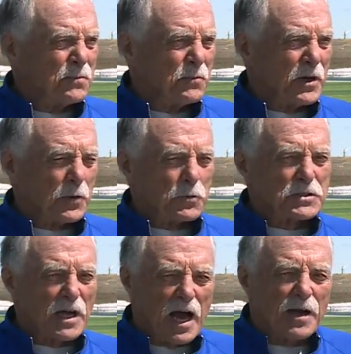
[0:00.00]
when it was
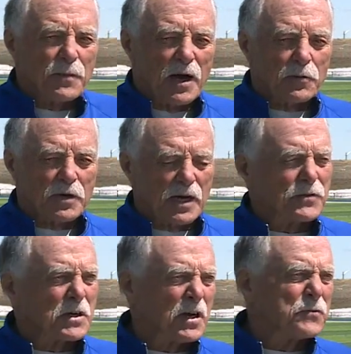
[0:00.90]
time, I would have
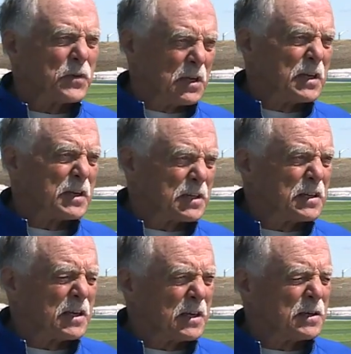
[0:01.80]
a gut feeling and,
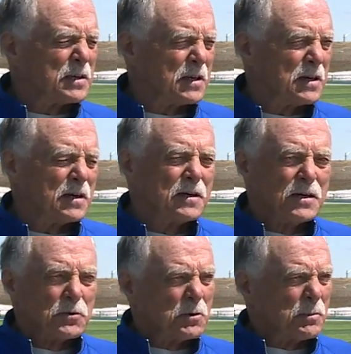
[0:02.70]
and uh,
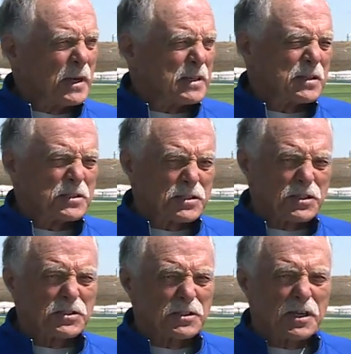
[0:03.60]
would make the
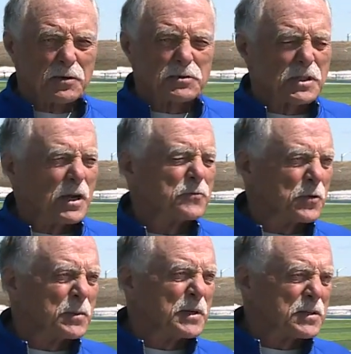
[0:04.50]
decision that it was time
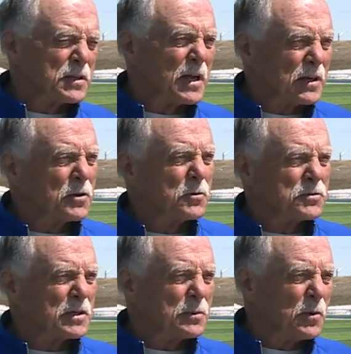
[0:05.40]
for me to not
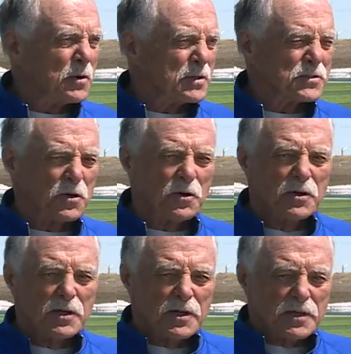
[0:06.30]
coach anymore. And so
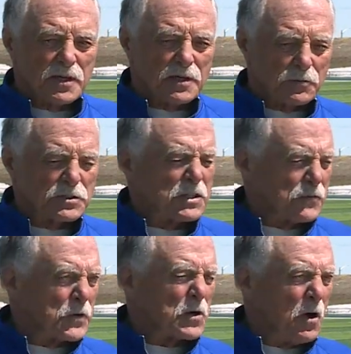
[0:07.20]
it was
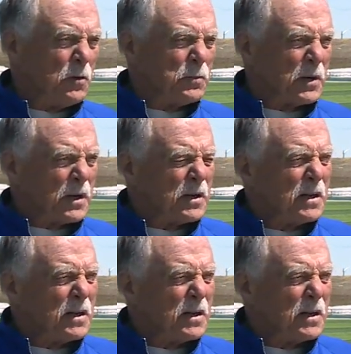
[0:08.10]
difficult, but